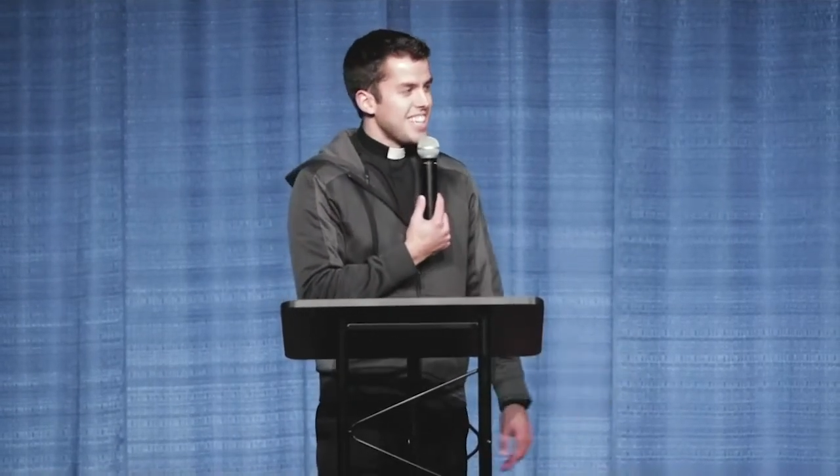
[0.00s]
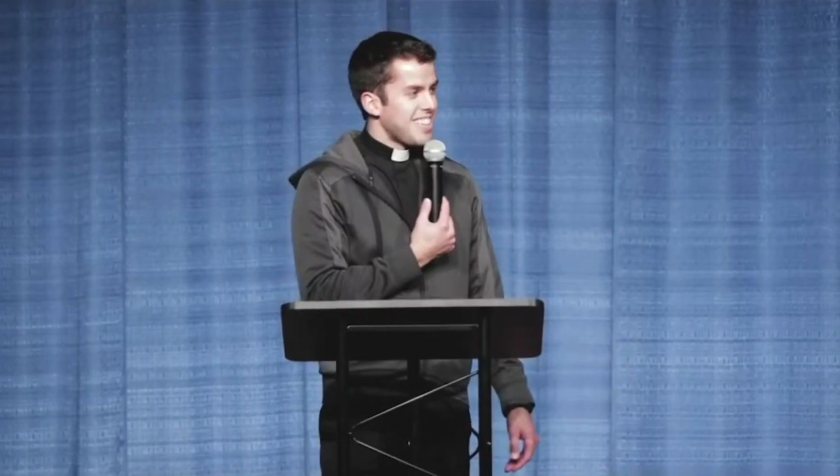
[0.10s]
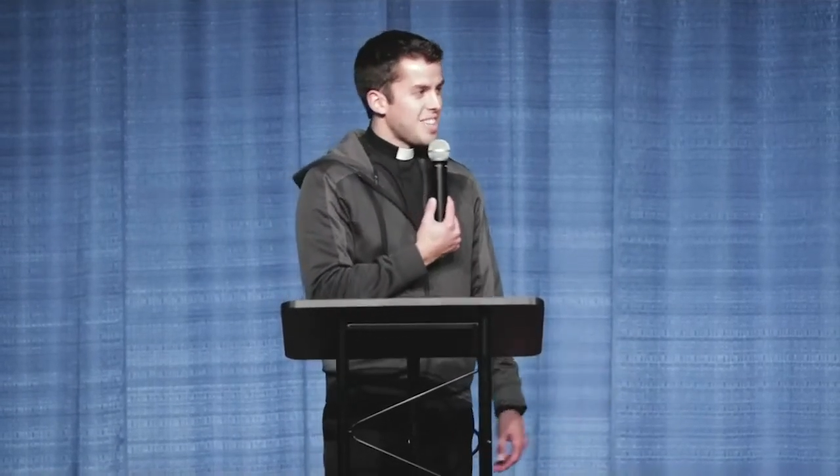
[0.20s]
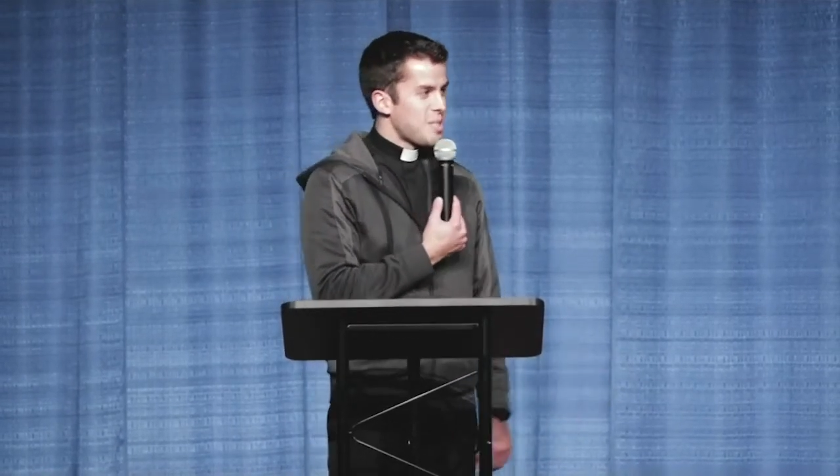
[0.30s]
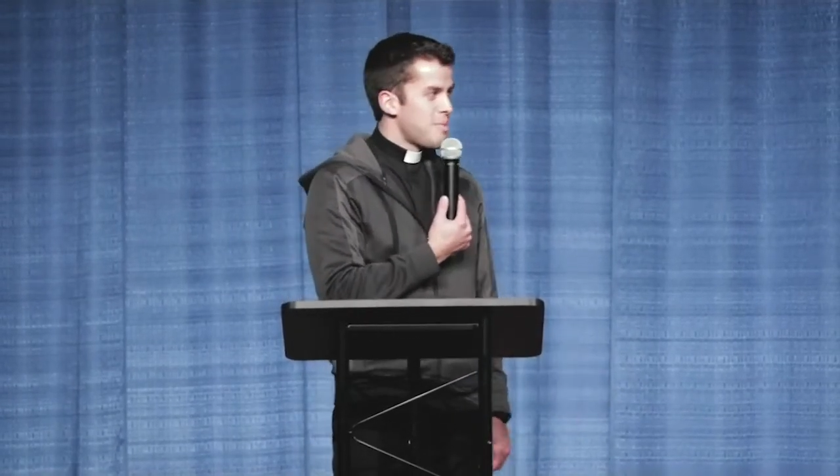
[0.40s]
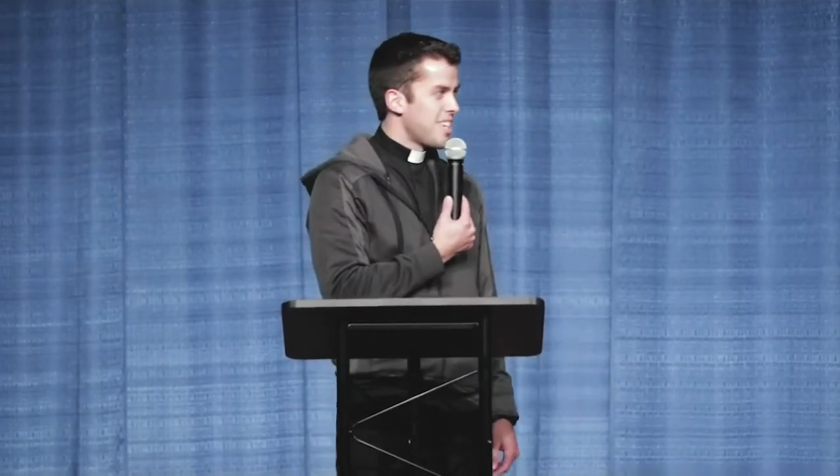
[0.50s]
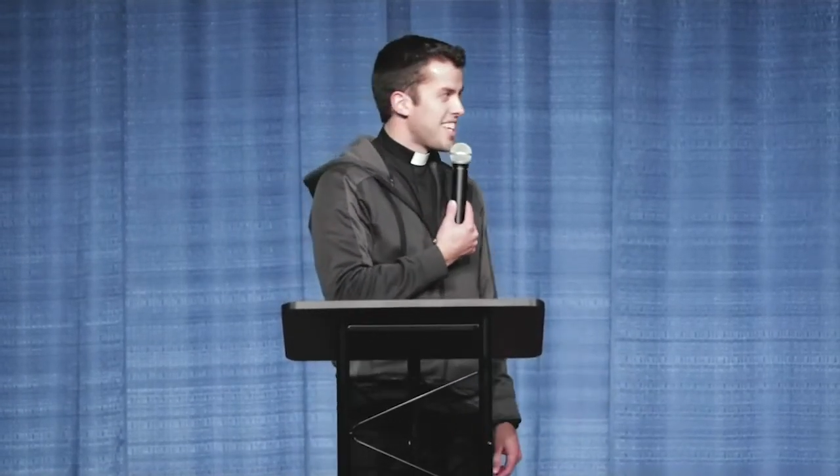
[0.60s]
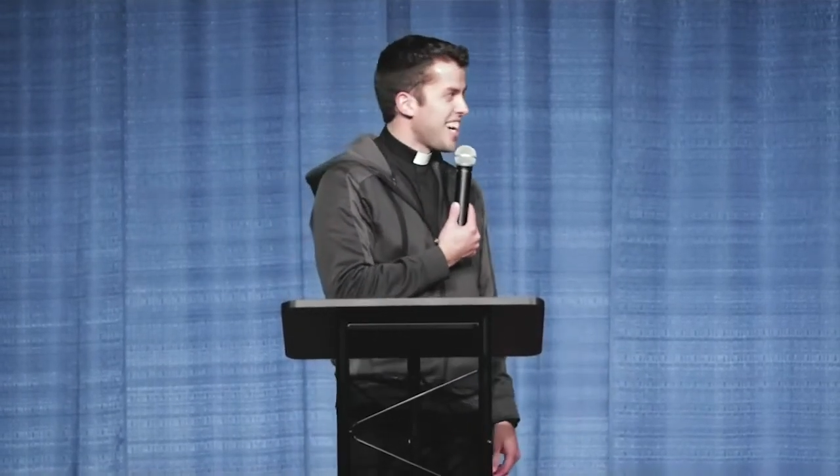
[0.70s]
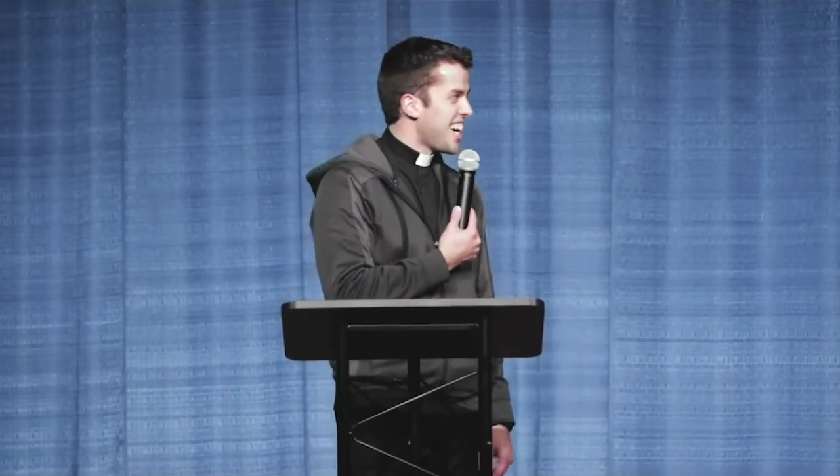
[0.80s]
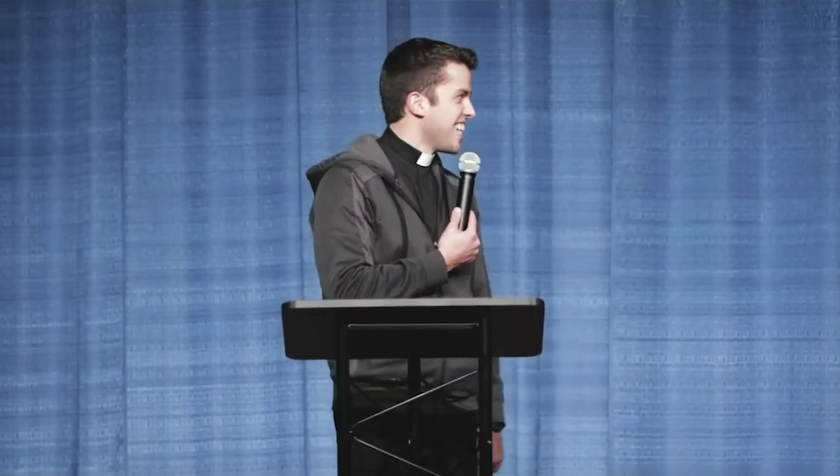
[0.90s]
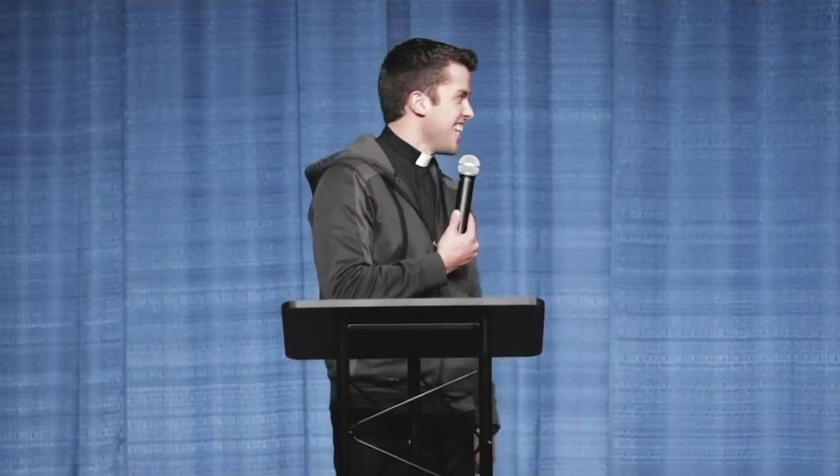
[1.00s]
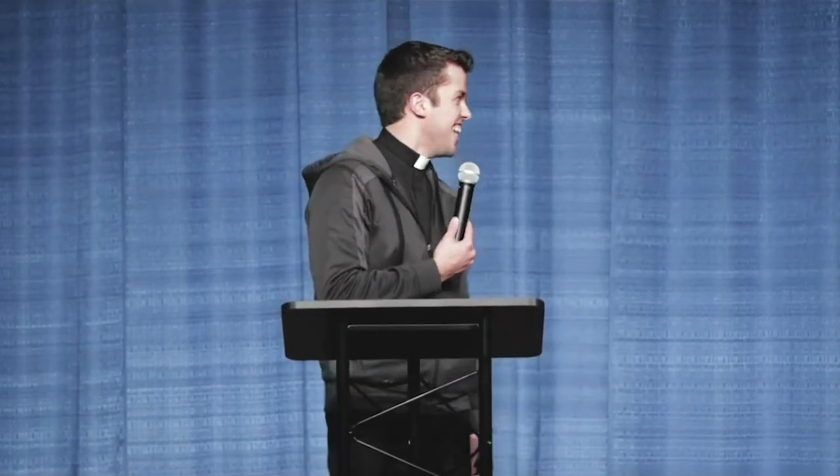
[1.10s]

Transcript: Thanks be to God.